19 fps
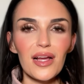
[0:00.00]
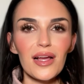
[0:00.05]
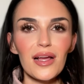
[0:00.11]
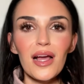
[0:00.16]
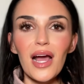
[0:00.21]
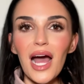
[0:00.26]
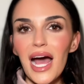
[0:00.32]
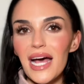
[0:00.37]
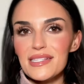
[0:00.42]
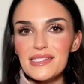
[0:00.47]

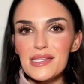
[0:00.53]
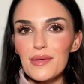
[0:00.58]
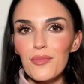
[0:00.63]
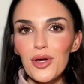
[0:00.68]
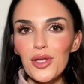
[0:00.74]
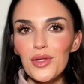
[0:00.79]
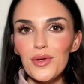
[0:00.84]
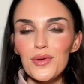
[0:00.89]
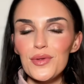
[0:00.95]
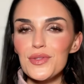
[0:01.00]
as
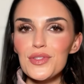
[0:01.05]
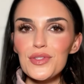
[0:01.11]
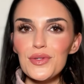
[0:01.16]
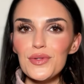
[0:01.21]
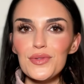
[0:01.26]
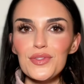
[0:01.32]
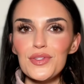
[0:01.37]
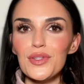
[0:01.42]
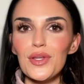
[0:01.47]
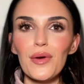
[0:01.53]
someone who's
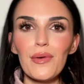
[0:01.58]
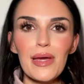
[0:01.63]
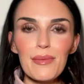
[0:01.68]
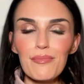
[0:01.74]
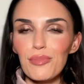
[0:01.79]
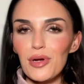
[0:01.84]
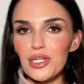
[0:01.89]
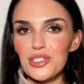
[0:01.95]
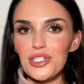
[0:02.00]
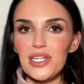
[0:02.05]
used, you know,
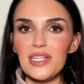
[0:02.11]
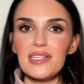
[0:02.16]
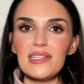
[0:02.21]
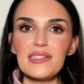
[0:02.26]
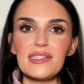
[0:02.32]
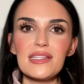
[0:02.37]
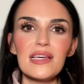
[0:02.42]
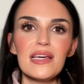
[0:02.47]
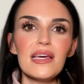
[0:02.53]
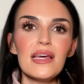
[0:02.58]
IT
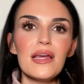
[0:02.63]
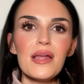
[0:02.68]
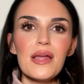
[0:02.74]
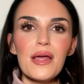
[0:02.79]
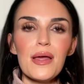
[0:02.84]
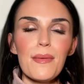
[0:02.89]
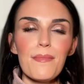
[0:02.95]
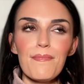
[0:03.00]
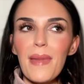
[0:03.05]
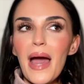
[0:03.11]
brushes,
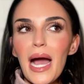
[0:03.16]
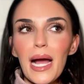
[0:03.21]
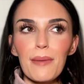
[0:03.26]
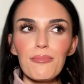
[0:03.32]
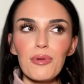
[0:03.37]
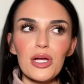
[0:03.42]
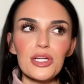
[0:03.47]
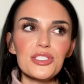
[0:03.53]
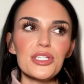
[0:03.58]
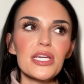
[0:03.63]
MAC
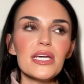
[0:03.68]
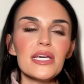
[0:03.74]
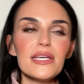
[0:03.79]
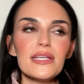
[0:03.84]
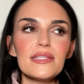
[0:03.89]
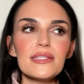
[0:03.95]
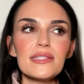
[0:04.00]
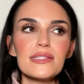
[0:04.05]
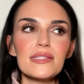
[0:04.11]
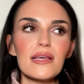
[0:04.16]

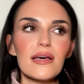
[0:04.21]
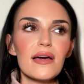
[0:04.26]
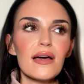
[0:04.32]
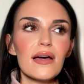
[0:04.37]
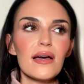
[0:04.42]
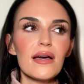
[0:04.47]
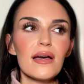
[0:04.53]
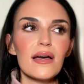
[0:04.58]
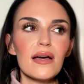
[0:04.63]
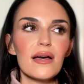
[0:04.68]
brushes,
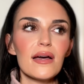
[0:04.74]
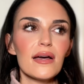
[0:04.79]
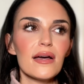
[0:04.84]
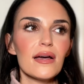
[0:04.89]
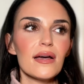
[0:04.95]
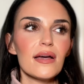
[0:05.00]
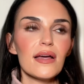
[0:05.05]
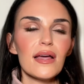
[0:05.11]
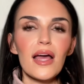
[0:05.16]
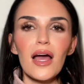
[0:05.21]

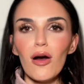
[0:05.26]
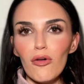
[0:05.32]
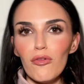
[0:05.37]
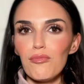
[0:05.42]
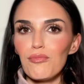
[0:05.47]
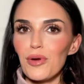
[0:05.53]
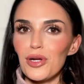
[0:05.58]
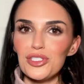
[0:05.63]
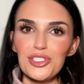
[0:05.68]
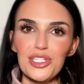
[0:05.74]
e.l.f.
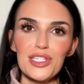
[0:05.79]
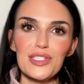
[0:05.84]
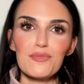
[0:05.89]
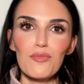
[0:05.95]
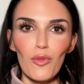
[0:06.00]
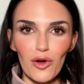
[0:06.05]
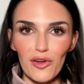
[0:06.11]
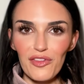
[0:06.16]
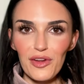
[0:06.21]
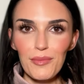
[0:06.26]
brushes,
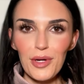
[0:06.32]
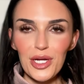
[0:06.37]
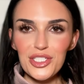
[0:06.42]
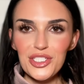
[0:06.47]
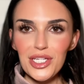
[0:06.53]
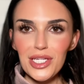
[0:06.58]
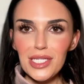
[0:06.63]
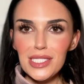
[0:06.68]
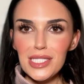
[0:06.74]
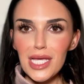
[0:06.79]
Morphe
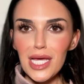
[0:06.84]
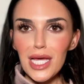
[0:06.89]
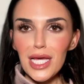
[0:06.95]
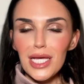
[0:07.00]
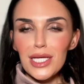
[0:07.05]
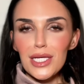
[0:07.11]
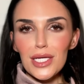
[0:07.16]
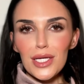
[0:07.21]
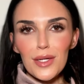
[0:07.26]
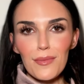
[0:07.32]
brushes,
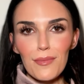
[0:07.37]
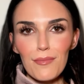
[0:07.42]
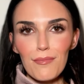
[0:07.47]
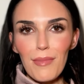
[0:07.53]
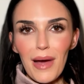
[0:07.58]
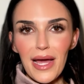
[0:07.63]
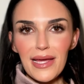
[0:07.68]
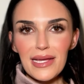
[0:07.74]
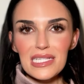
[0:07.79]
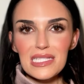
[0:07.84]

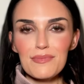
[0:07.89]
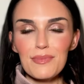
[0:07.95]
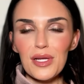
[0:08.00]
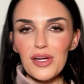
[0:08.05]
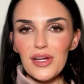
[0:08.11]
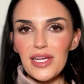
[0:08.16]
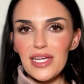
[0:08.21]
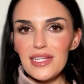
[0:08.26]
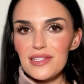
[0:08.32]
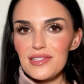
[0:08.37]
my
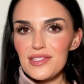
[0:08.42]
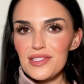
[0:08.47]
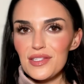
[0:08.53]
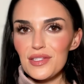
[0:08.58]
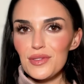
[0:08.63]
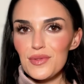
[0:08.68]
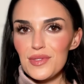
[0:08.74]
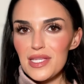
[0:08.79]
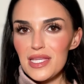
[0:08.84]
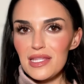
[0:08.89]
experience
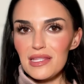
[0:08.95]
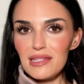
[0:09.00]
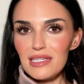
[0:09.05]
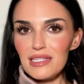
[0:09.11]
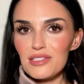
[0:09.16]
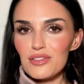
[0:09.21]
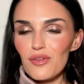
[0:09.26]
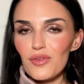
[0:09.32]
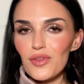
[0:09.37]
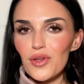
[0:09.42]
using
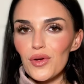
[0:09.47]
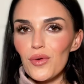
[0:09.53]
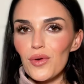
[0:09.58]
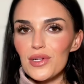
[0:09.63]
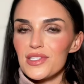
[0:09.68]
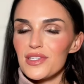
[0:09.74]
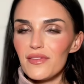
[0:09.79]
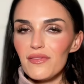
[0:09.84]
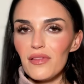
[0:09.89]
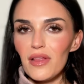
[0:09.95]
these over the
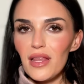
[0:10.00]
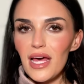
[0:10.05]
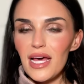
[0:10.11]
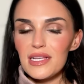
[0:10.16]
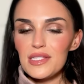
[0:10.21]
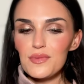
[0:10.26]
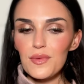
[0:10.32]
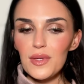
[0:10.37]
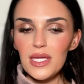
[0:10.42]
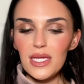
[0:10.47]
course of the
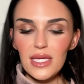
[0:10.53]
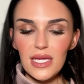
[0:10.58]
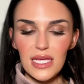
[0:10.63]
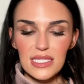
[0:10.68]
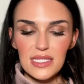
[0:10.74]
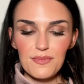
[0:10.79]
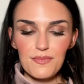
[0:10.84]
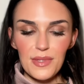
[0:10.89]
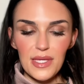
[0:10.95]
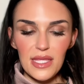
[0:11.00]
last week
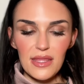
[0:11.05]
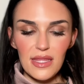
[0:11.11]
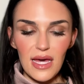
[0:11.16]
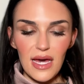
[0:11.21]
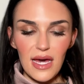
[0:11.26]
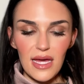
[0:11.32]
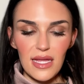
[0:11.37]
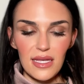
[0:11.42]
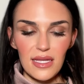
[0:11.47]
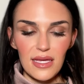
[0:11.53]
has been
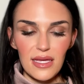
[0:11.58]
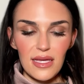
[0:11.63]
that